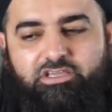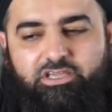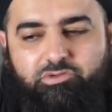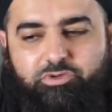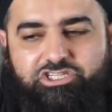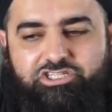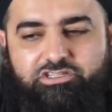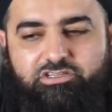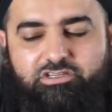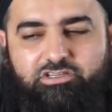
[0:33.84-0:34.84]
in
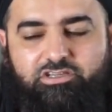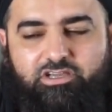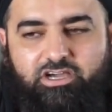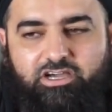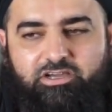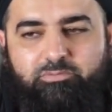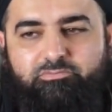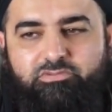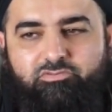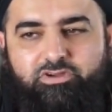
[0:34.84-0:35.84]
which
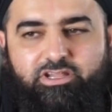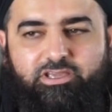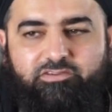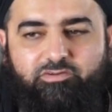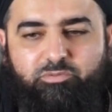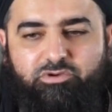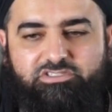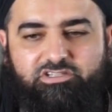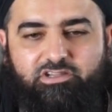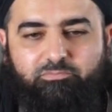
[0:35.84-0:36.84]
um, really if a
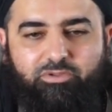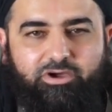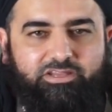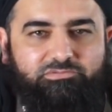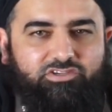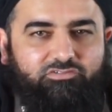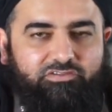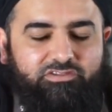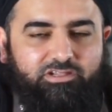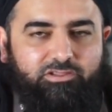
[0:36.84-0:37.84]
person applied himself
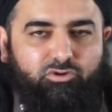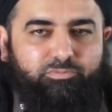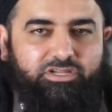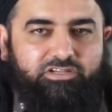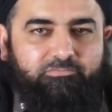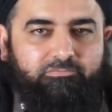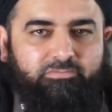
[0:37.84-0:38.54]
even a little bit,